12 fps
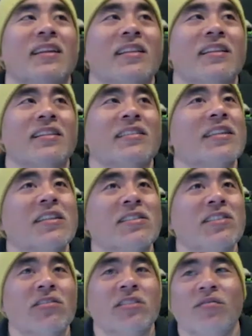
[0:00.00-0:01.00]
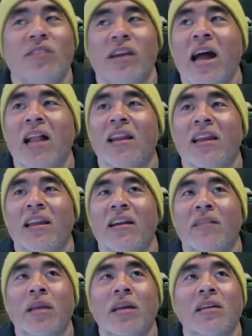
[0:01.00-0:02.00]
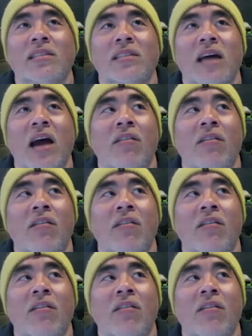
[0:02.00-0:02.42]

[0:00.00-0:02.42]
there's a little dose of reality here, because I